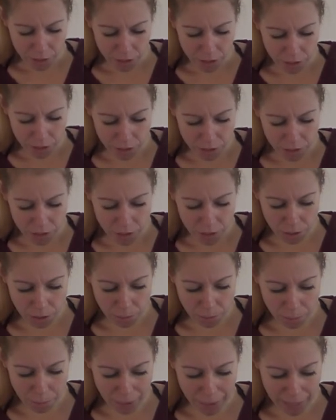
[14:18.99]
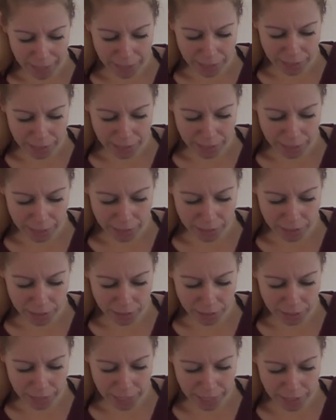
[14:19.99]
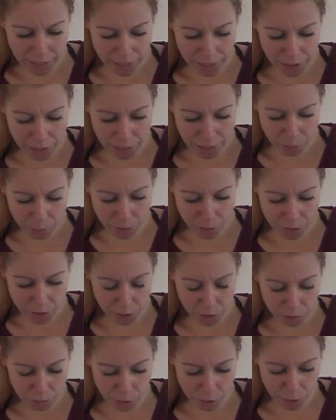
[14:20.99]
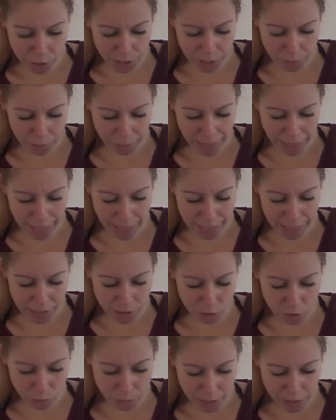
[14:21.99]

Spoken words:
because mine kinda lays that part of her in my hand